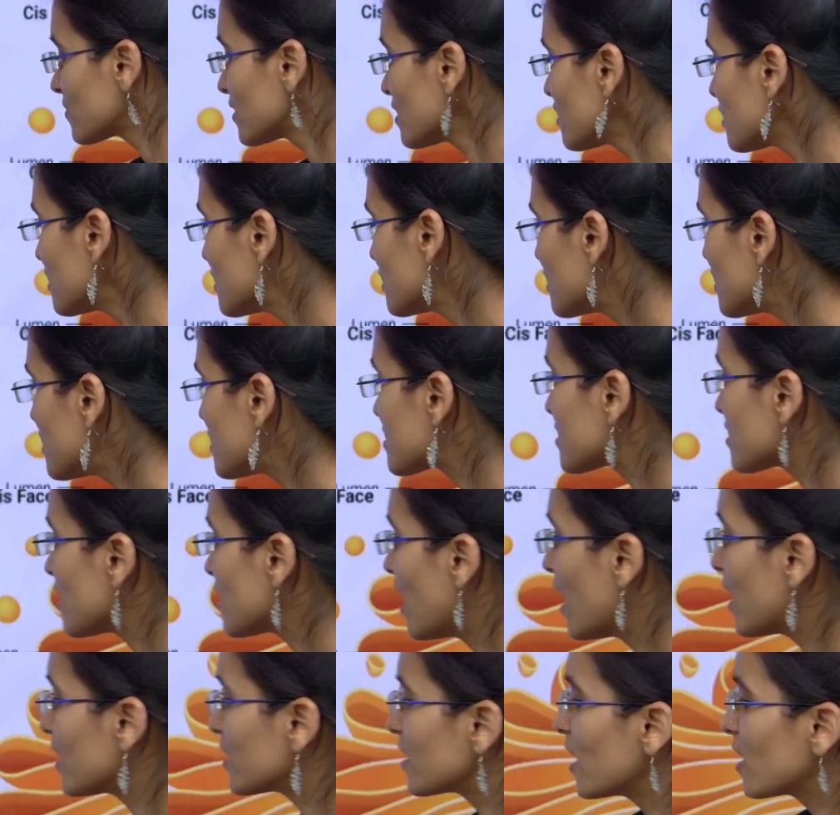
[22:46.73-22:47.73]
Yes,
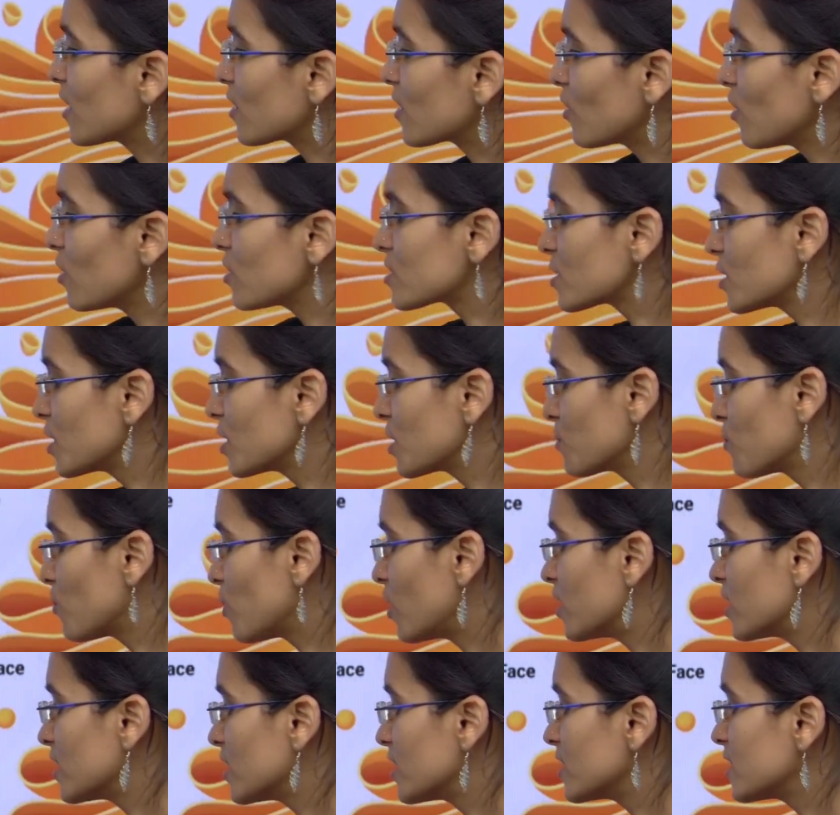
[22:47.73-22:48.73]
and they are also
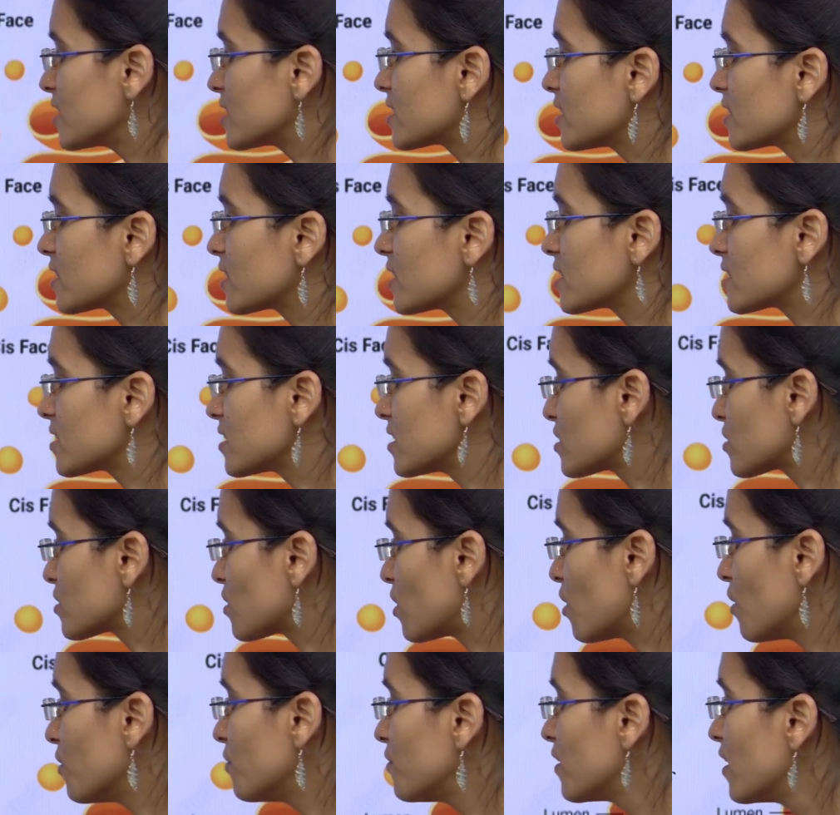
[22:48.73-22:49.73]
involved in the synthesis
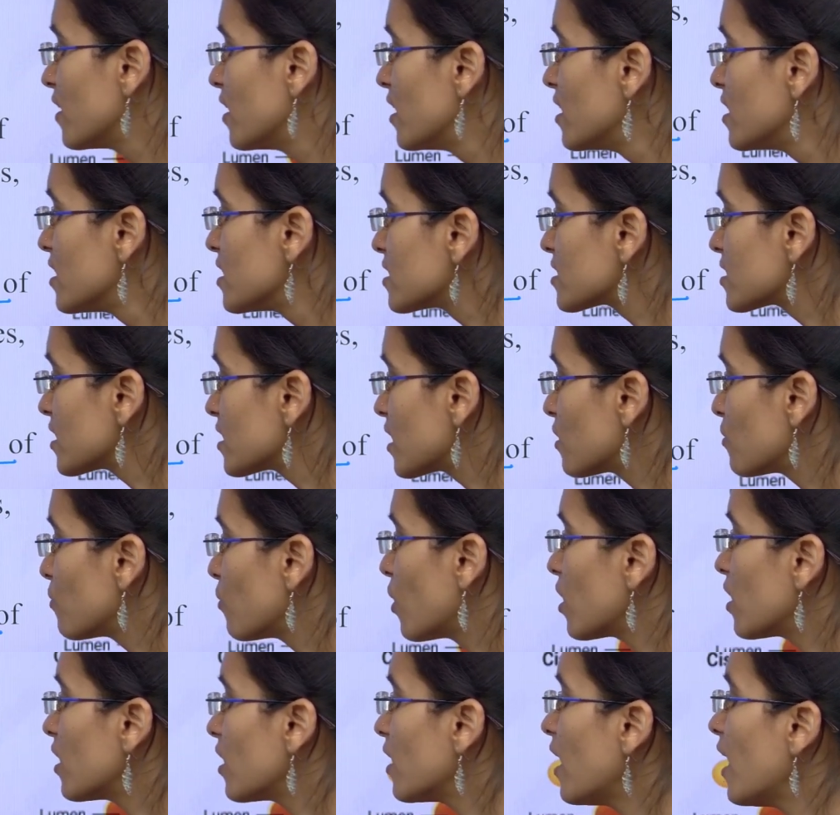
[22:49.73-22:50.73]
of cell
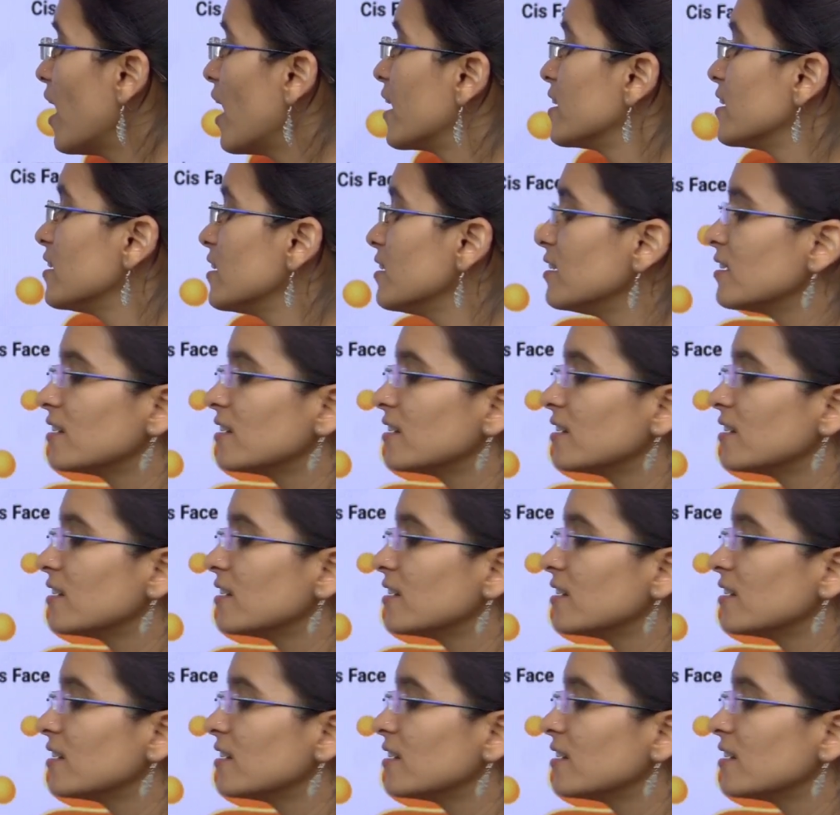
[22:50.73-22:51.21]
wall and